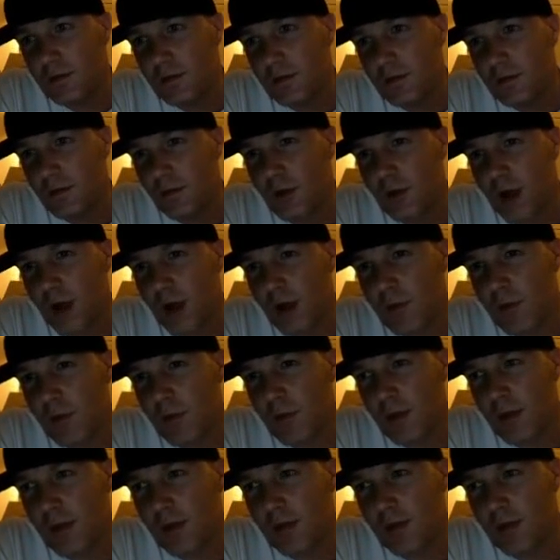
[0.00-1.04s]
for a rock
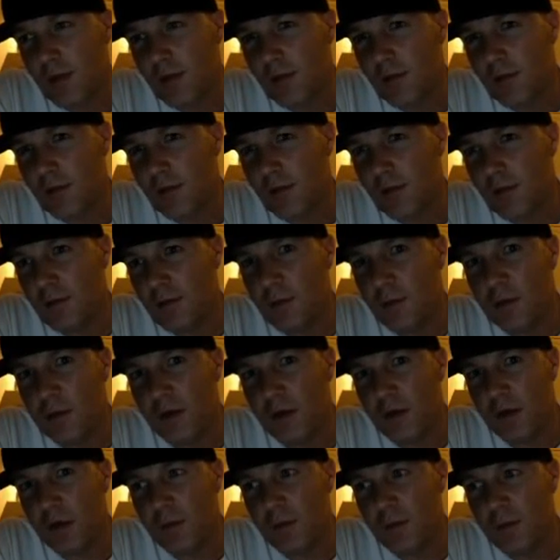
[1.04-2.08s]
band. Could be
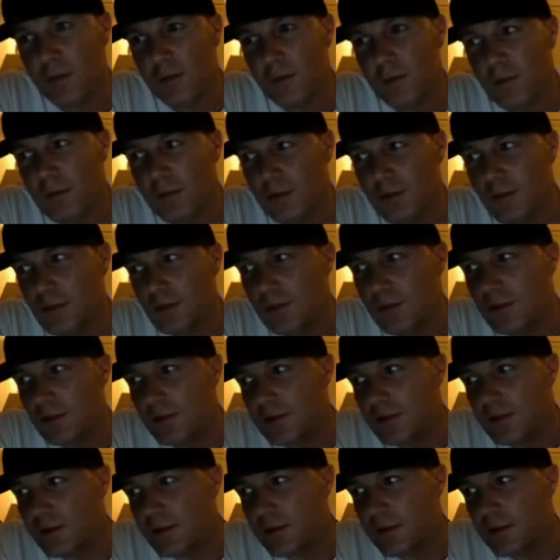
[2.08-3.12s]
dope.
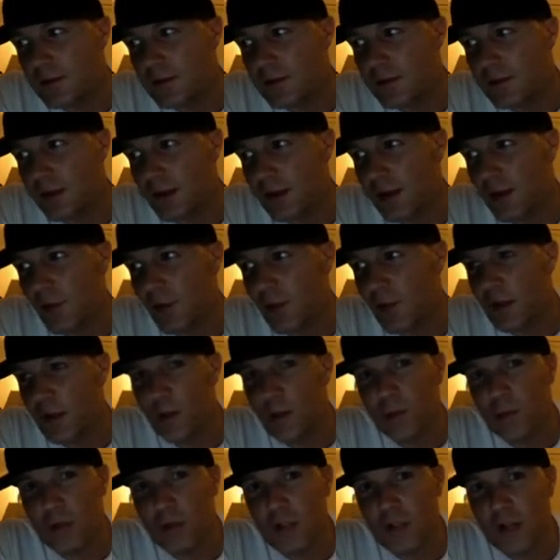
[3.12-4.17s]
I can't wait to
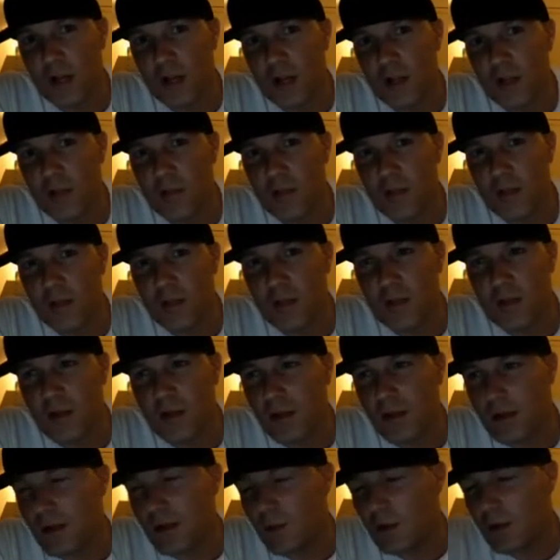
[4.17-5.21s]
play John's beats on
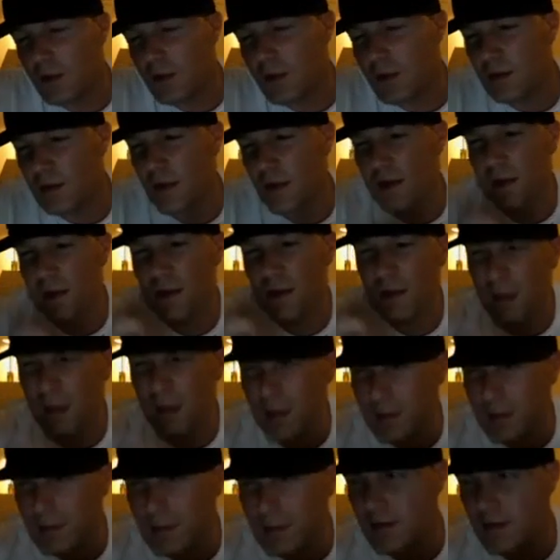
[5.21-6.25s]
there, but there's like a
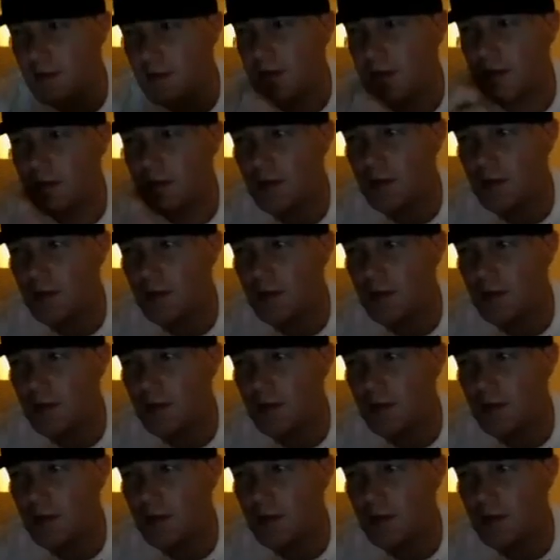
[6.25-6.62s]
latency, there's